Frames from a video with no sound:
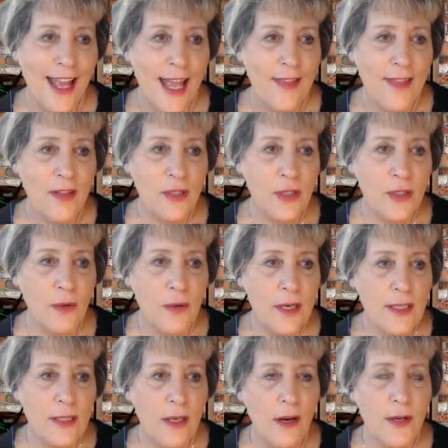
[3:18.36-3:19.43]
and the
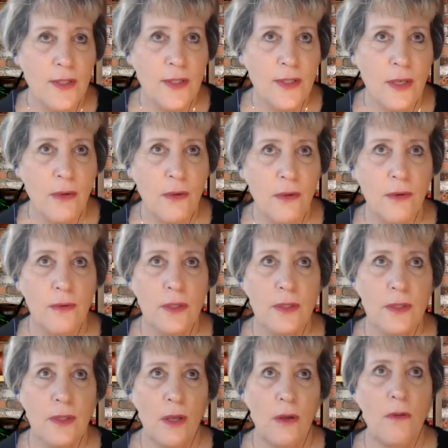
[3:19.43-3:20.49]
stories are so
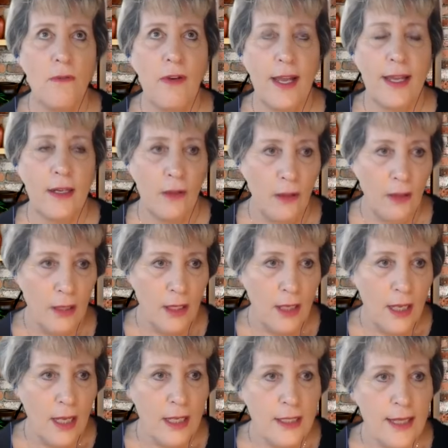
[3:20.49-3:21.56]
vital
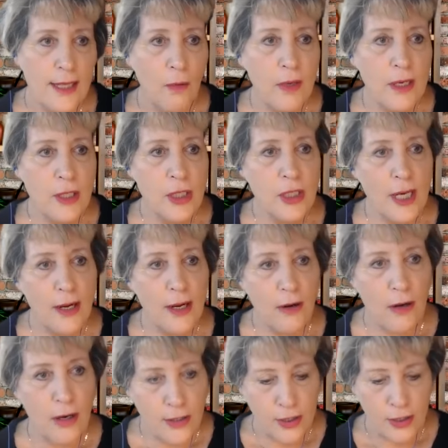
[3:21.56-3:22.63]
that we share
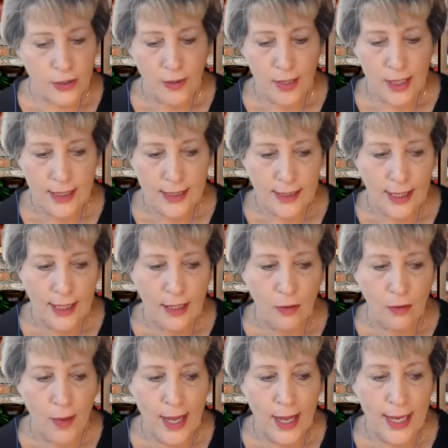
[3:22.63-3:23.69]
our stories in a
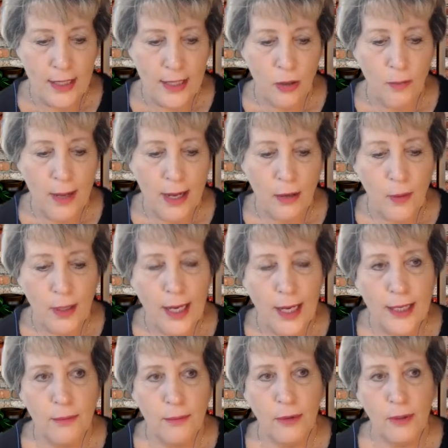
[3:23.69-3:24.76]
way, no matter what
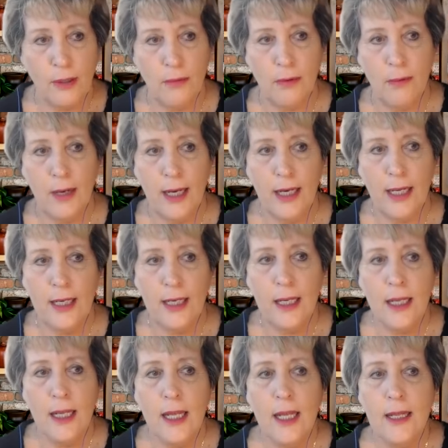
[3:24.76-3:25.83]
kind of book we're writing,
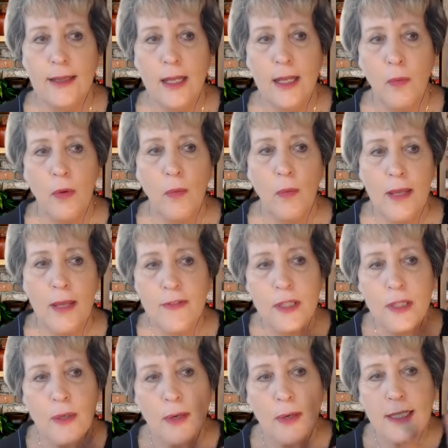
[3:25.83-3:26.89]
that we weave
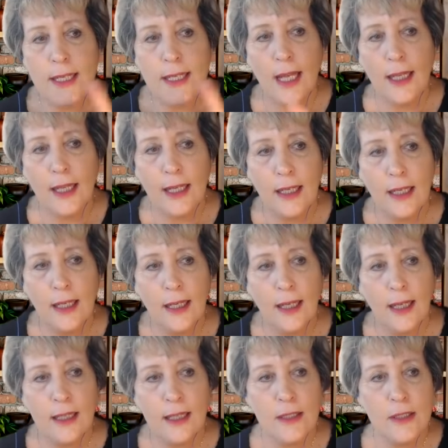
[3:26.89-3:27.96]
storytelling
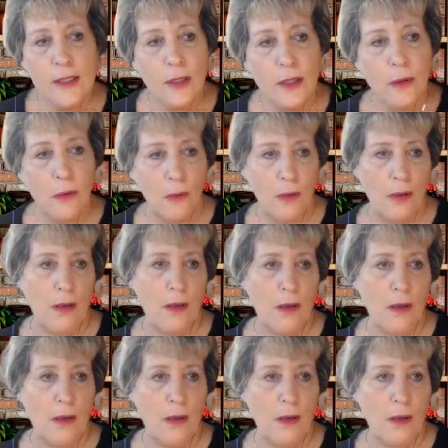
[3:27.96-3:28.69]
into